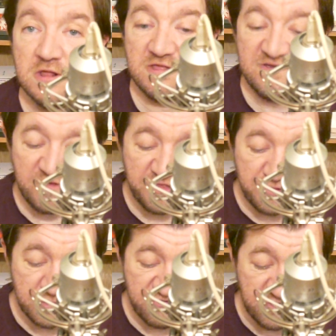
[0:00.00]
Leave your
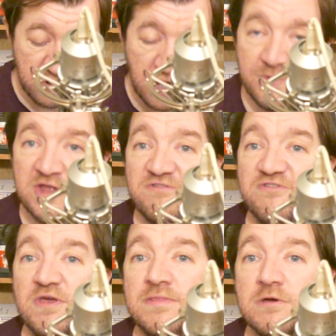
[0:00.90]
thoughts and comments
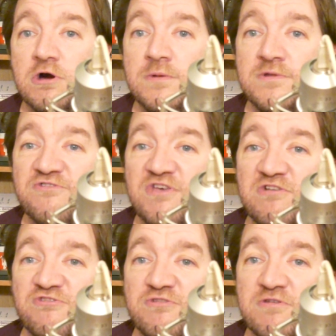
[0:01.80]
in the comment section.